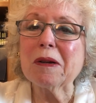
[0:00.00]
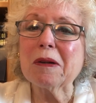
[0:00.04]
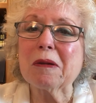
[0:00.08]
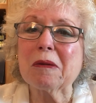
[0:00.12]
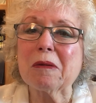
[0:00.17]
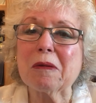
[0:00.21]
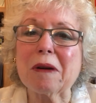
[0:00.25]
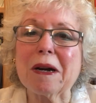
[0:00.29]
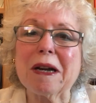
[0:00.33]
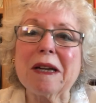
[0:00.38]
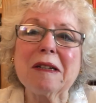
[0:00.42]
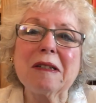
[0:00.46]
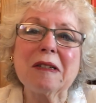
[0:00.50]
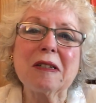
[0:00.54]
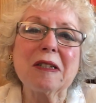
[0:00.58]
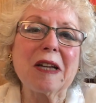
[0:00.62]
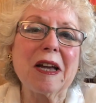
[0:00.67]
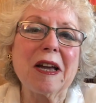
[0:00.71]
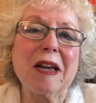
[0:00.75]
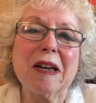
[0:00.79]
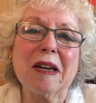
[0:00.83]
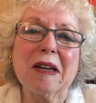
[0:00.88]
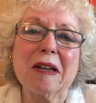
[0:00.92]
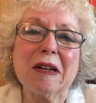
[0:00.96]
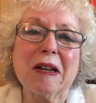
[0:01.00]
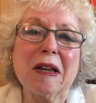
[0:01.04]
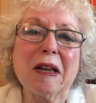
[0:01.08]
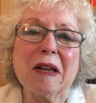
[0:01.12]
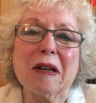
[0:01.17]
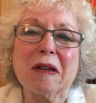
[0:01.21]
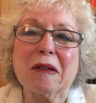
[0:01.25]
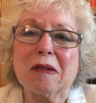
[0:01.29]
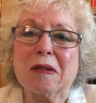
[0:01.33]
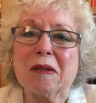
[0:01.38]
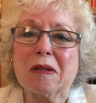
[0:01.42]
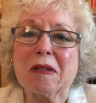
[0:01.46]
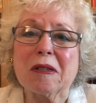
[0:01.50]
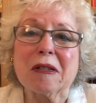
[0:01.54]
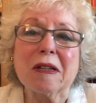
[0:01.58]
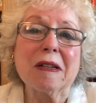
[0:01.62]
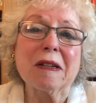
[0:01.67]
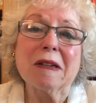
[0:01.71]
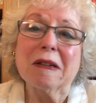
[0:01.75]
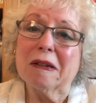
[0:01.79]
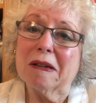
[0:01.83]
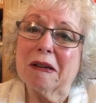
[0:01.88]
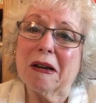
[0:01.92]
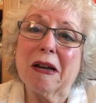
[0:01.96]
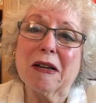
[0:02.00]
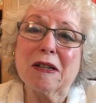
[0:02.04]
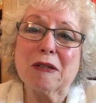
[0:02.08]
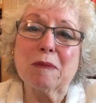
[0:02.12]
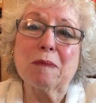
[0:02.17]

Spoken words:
great day it is, as